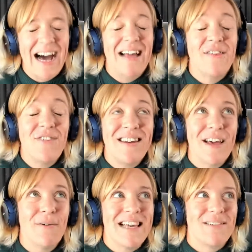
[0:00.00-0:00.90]
And the
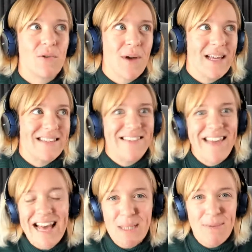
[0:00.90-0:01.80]
video is great. And
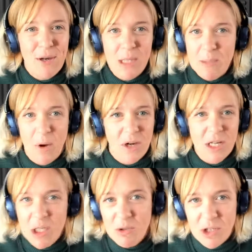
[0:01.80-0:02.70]
they asked me on the spot, "Can
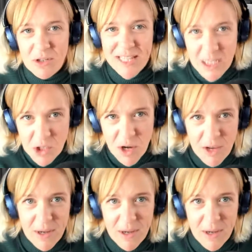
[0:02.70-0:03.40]
you just do the intro?"